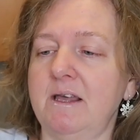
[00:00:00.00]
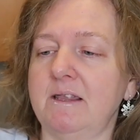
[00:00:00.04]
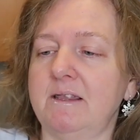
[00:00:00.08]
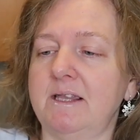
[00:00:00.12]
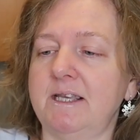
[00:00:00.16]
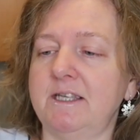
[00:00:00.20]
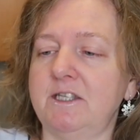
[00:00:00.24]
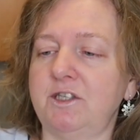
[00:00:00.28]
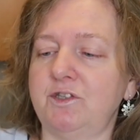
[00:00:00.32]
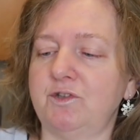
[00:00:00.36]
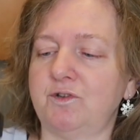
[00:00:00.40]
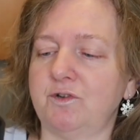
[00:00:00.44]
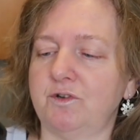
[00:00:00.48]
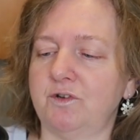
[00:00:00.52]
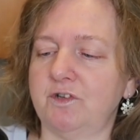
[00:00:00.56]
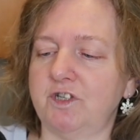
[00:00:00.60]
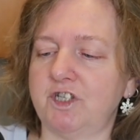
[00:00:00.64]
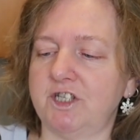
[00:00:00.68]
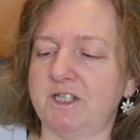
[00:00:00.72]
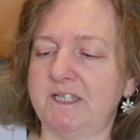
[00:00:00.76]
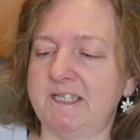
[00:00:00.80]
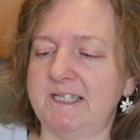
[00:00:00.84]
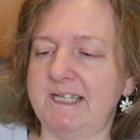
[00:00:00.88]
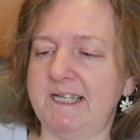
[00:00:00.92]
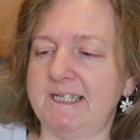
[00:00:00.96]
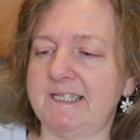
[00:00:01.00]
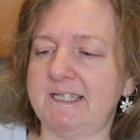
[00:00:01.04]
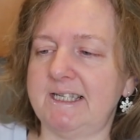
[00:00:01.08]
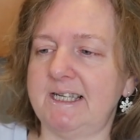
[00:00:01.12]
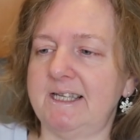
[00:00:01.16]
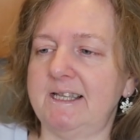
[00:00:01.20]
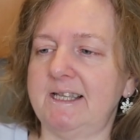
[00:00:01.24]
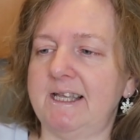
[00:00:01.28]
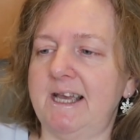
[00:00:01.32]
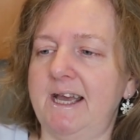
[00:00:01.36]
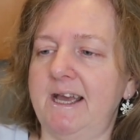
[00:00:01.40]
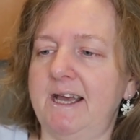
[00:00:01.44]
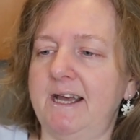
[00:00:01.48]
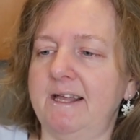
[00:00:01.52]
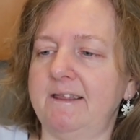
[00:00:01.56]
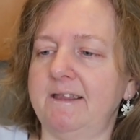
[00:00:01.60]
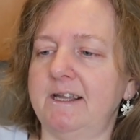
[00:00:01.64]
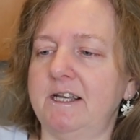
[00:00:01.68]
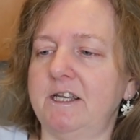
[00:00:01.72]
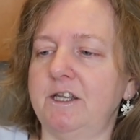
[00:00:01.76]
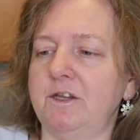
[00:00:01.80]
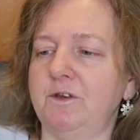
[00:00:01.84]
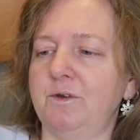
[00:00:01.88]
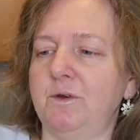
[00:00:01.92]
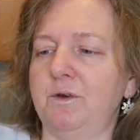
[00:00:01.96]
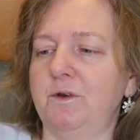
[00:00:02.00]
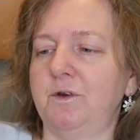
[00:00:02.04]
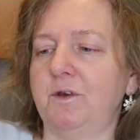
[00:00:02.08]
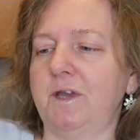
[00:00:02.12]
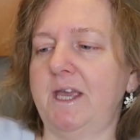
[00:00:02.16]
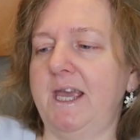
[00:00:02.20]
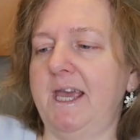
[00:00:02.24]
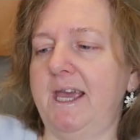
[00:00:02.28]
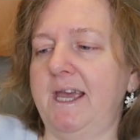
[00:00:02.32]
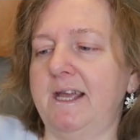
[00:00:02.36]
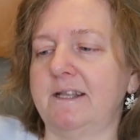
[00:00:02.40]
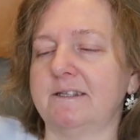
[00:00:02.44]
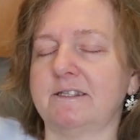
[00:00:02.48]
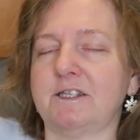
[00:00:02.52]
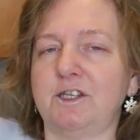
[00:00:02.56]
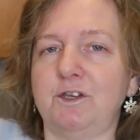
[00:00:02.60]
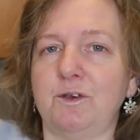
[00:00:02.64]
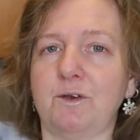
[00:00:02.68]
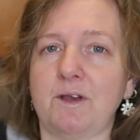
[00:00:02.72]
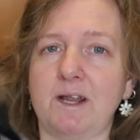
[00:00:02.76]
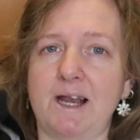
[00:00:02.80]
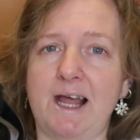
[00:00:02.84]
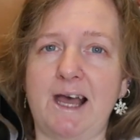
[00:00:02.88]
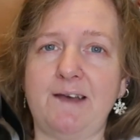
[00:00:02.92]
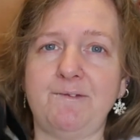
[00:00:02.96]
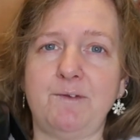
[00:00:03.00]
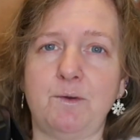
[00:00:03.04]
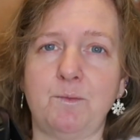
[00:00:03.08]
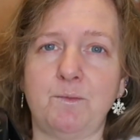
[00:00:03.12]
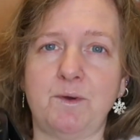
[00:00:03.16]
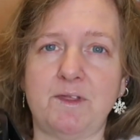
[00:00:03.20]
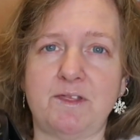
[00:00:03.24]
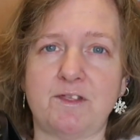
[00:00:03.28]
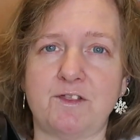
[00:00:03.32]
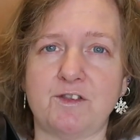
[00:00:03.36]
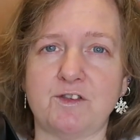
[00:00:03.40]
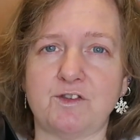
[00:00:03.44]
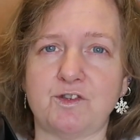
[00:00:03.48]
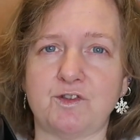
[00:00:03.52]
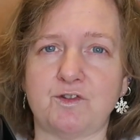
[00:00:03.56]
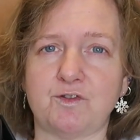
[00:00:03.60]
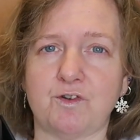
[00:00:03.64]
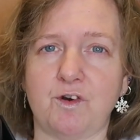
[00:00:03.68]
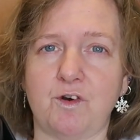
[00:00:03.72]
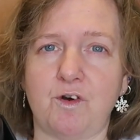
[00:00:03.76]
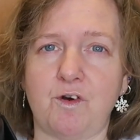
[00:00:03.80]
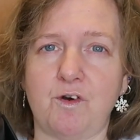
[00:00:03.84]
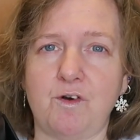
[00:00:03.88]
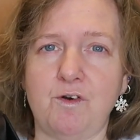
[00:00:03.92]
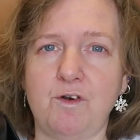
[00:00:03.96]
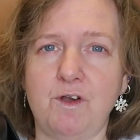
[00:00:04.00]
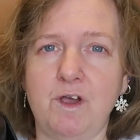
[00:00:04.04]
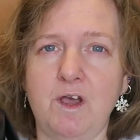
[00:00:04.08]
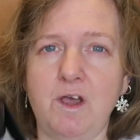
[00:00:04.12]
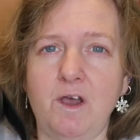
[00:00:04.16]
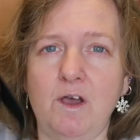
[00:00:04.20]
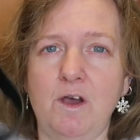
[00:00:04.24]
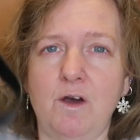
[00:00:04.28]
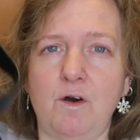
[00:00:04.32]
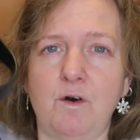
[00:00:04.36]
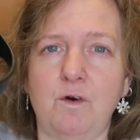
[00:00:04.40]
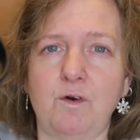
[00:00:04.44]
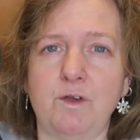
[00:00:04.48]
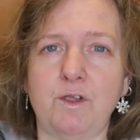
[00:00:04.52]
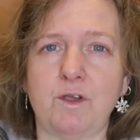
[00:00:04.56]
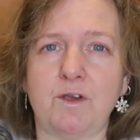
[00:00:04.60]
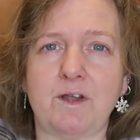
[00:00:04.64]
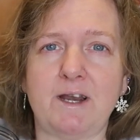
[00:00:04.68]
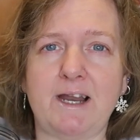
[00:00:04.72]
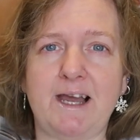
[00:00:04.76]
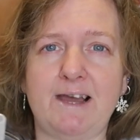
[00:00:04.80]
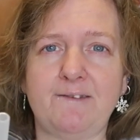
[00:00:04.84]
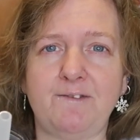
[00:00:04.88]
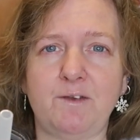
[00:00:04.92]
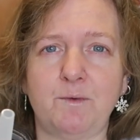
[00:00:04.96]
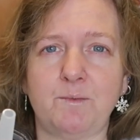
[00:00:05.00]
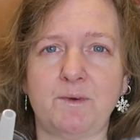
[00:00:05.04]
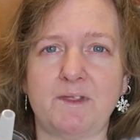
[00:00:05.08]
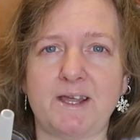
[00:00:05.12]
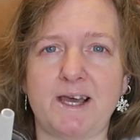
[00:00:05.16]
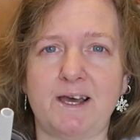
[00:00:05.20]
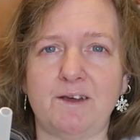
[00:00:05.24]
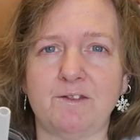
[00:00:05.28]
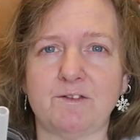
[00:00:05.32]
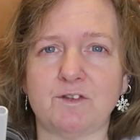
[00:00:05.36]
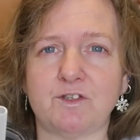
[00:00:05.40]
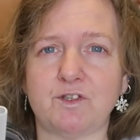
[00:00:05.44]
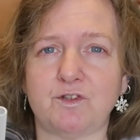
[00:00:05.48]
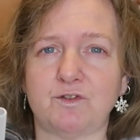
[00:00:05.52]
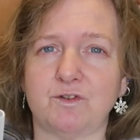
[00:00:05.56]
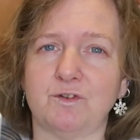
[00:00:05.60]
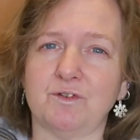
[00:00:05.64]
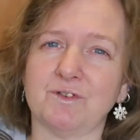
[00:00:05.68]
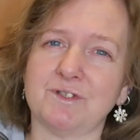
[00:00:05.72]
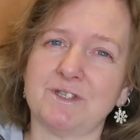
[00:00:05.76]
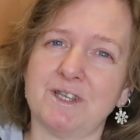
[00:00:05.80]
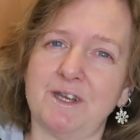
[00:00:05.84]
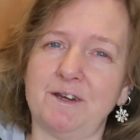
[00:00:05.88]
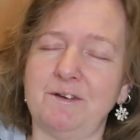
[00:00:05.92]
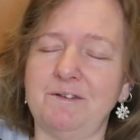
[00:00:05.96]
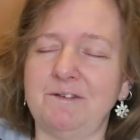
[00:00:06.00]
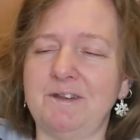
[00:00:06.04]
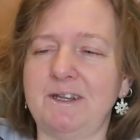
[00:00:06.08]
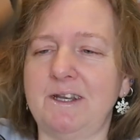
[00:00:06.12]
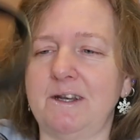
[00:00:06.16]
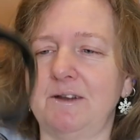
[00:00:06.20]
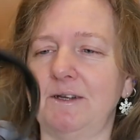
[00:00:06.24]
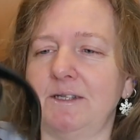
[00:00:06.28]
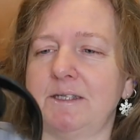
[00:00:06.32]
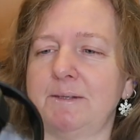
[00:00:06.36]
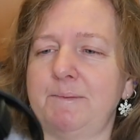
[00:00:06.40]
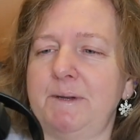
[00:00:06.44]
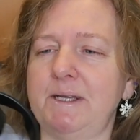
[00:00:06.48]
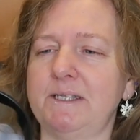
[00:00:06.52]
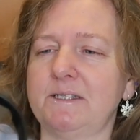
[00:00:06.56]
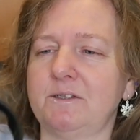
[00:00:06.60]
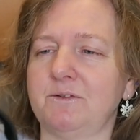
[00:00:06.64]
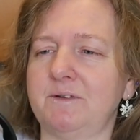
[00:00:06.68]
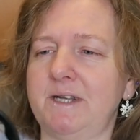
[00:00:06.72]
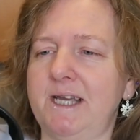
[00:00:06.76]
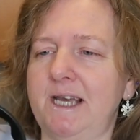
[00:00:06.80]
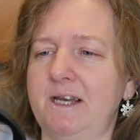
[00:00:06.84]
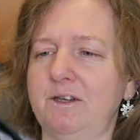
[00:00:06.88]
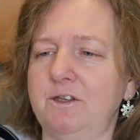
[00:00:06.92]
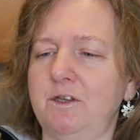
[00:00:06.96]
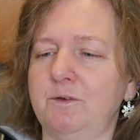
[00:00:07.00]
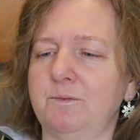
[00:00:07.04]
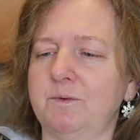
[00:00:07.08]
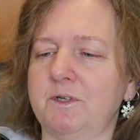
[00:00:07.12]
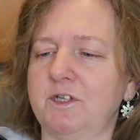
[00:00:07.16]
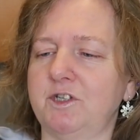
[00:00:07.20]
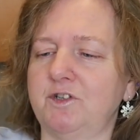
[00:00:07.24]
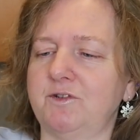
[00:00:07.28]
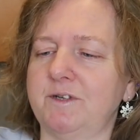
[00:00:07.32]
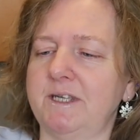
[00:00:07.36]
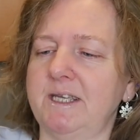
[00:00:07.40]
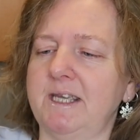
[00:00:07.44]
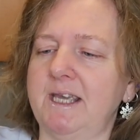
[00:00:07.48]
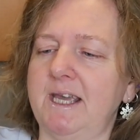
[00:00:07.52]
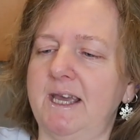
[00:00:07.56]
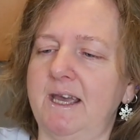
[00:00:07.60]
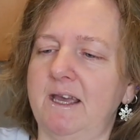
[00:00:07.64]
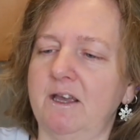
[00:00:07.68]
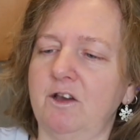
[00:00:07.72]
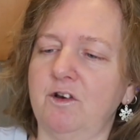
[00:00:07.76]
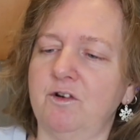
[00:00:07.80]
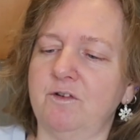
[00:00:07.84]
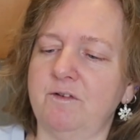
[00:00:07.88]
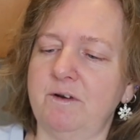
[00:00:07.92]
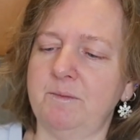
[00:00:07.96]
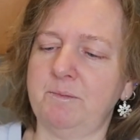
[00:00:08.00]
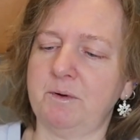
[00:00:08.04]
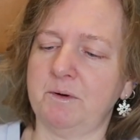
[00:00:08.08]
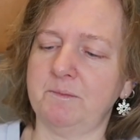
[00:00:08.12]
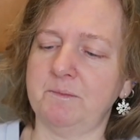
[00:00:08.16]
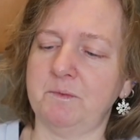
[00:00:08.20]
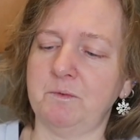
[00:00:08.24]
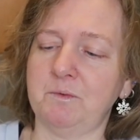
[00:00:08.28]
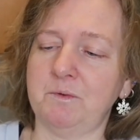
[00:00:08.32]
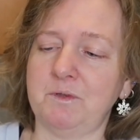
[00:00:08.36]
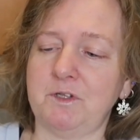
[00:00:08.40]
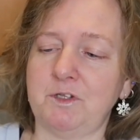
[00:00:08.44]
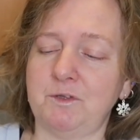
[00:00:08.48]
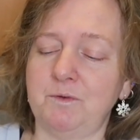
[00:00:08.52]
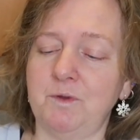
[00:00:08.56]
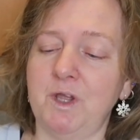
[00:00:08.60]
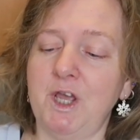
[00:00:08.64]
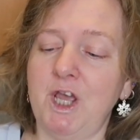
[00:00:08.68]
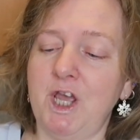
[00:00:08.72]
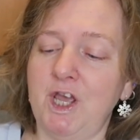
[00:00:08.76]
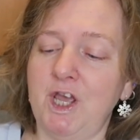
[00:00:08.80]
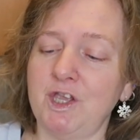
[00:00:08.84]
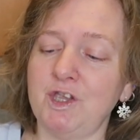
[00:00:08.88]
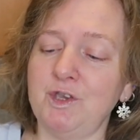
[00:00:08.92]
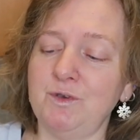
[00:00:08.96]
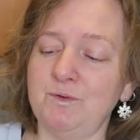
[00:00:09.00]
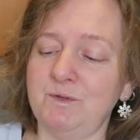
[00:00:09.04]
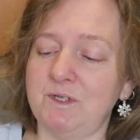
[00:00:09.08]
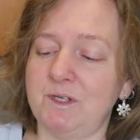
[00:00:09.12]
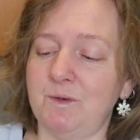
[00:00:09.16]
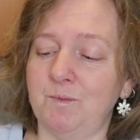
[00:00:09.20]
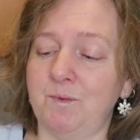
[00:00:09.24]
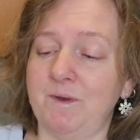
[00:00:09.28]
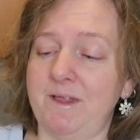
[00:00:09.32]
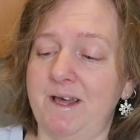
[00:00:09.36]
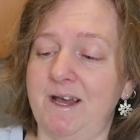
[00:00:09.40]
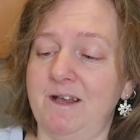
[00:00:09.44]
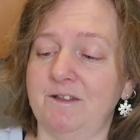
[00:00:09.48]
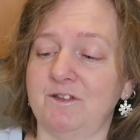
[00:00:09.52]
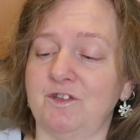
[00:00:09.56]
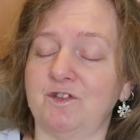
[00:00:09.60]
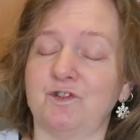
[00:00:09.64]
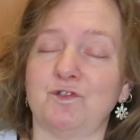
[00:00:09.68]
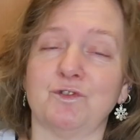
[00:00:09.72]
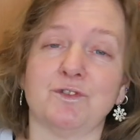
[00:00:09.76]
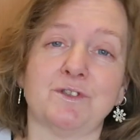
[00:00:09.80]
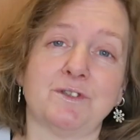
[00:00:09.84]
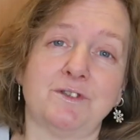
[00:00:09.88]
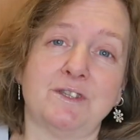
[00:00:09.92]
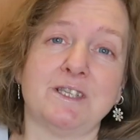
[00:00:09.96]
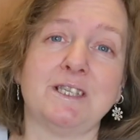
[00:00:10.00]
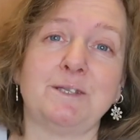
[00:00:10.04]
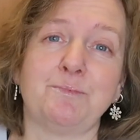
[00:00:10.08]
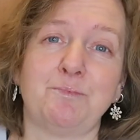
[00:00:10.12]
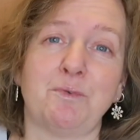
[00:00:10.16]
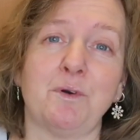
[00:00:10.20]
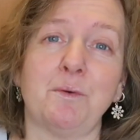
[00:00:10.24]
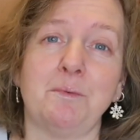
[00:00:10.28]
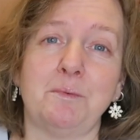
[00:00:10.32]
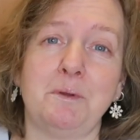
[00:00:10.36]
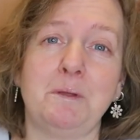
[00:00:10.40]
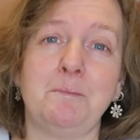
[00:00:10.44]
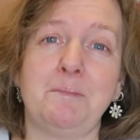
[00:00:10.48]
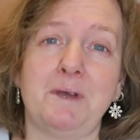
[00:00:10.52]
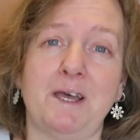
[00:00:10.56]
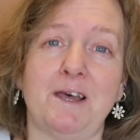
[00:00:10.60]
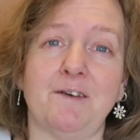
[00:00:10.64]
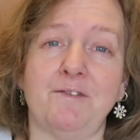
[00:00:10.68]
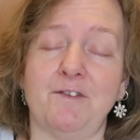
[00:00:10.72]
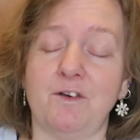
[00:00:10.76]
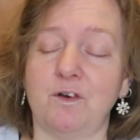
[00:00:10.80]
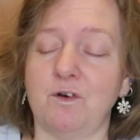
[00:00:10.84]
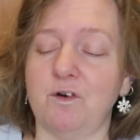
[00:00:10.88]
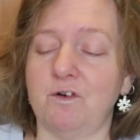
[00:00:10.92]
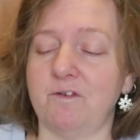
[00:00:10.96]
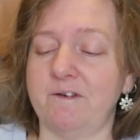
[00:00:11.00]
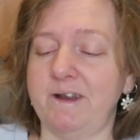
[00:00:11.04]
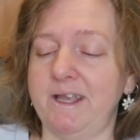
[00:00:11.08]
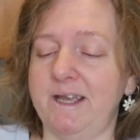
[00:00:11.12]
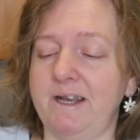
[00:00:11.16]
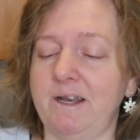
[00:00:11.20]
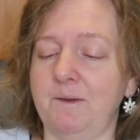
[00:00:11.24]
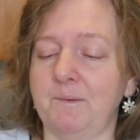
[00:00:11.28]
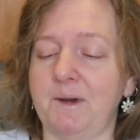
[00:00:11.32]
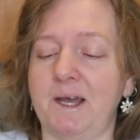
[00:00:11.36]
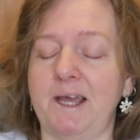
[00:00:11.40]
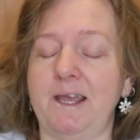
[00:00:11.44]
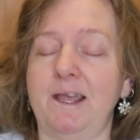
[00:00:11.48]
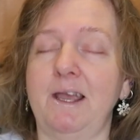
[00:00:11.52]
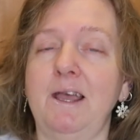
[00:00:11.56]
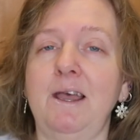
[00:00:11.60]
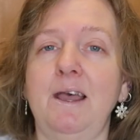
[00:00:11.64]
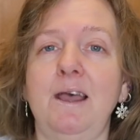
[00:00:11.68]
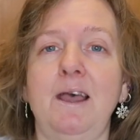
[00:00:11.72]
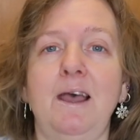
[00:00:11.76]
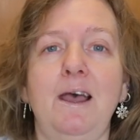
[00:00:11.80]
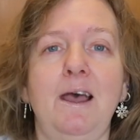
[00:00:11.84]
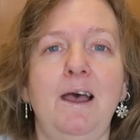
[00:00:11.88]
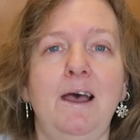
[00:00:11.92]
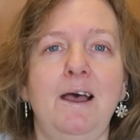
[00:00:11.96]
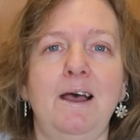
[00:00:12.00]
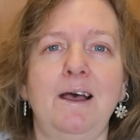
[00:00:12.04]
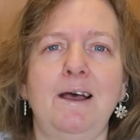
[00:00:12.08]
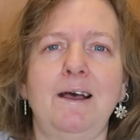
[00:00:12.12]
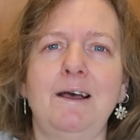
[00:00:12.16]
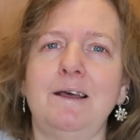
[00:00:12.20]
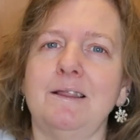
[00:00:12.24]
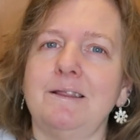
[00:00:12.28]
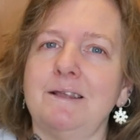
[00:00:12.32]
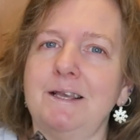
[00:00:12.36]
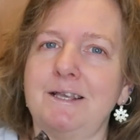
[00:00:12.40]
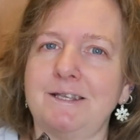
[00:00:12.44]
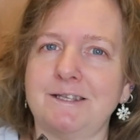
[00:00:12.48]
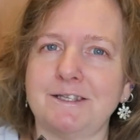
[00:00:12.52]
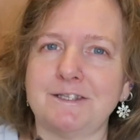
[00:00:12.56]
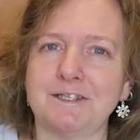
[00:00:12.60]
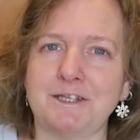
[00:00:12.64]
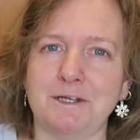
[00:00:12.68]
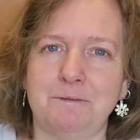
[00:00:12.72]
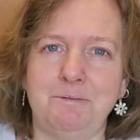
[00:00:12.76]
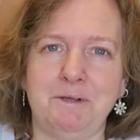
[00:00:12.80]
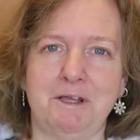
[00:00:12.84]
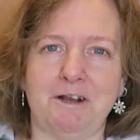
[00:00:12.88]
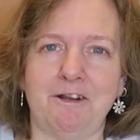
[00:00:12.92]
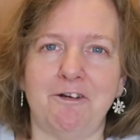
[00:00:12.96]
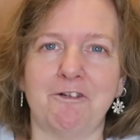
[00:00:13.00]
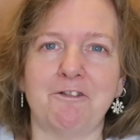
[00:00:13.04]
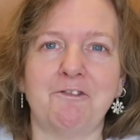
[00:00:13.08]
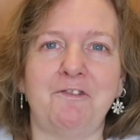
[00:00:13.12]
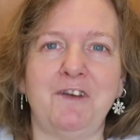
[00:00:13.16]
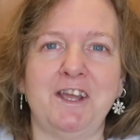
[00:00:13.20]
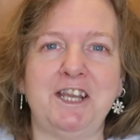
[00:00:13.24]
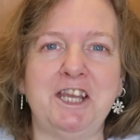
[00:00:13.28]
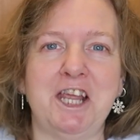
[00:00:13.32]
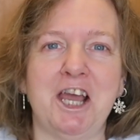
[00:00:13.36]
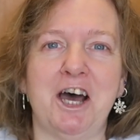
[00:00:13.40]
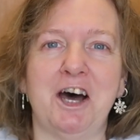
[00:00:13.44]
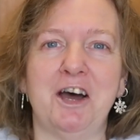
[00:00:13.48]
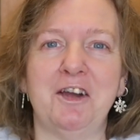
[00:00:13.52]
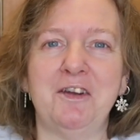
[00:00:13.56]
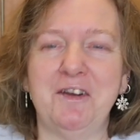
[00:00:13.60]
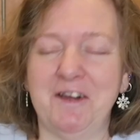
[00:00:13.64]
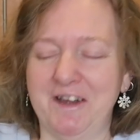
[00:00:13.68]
This straw just sits in there, and then you hook it in. So you can have it with the straw, or you can have it without the straw. So, you know, it depends on how you want to drink it. Corey probably would use it without the straw, so this is probably better for Corey anyway. This is going to be a long video.